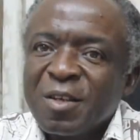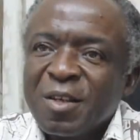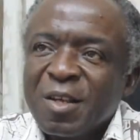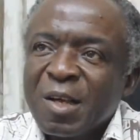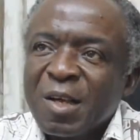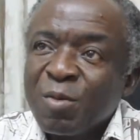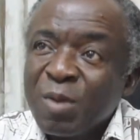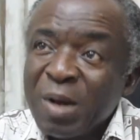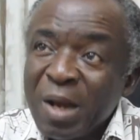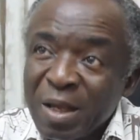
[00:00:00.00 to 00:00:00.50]

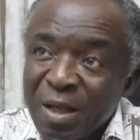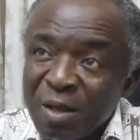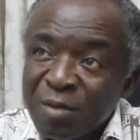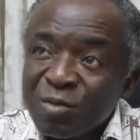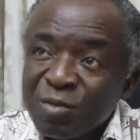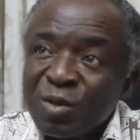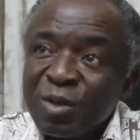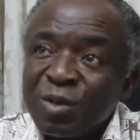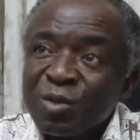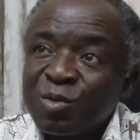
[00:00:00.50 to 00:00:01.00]
And when I came
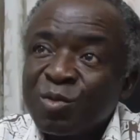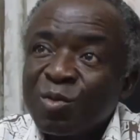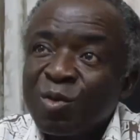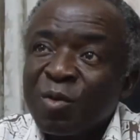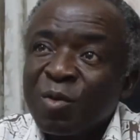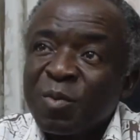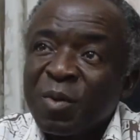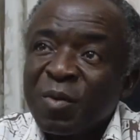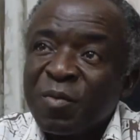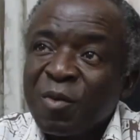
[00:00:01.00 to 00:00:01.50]
to the School
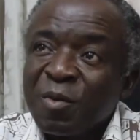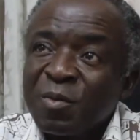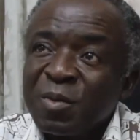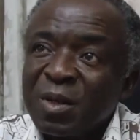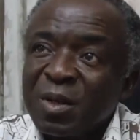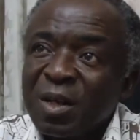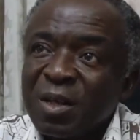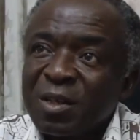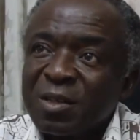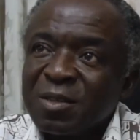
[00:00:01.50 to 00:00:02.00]
of Performing
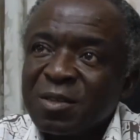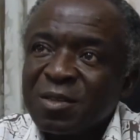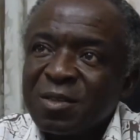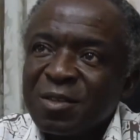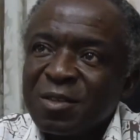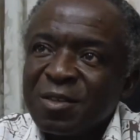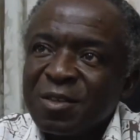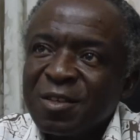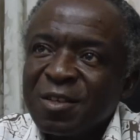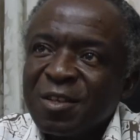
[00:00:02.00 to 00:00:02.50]
Arts,
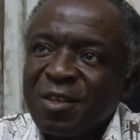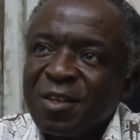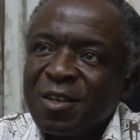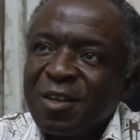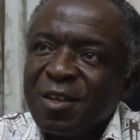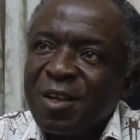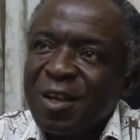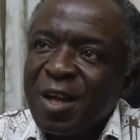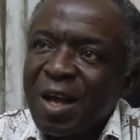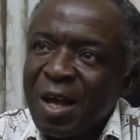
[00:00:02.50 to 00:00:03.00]

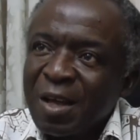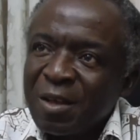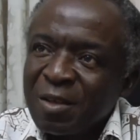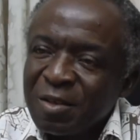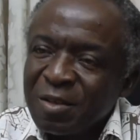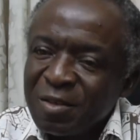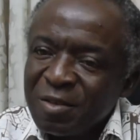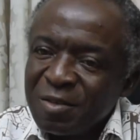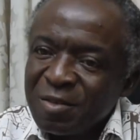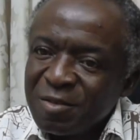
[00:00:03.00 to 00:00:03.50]
I
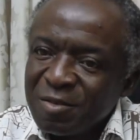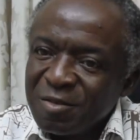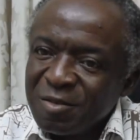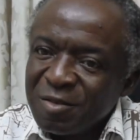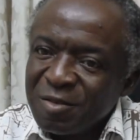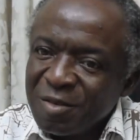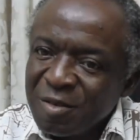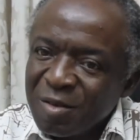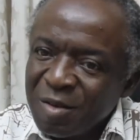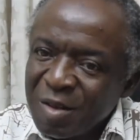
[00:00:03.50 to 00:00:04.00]

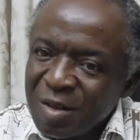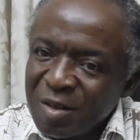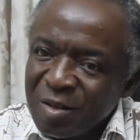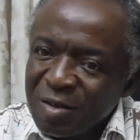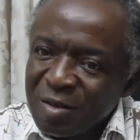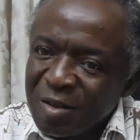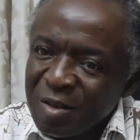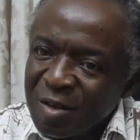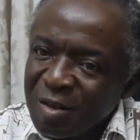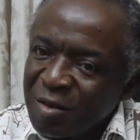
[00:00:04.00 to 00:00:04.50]

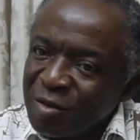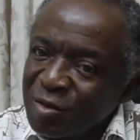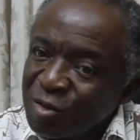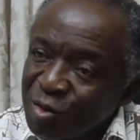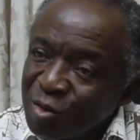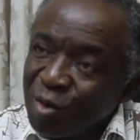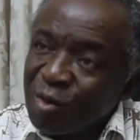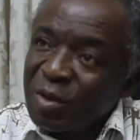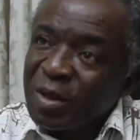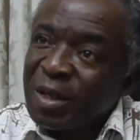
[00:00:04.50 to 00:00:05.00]

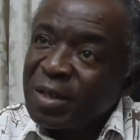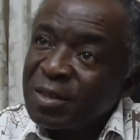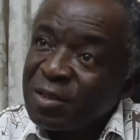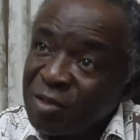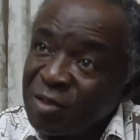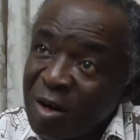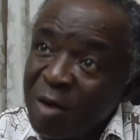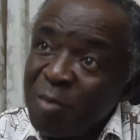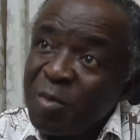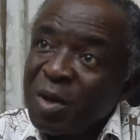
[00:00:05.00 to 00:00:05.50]
saw that
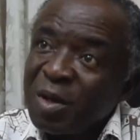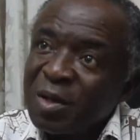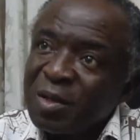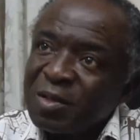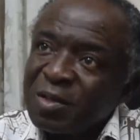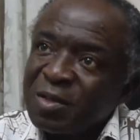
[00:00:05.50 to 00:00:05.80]
drama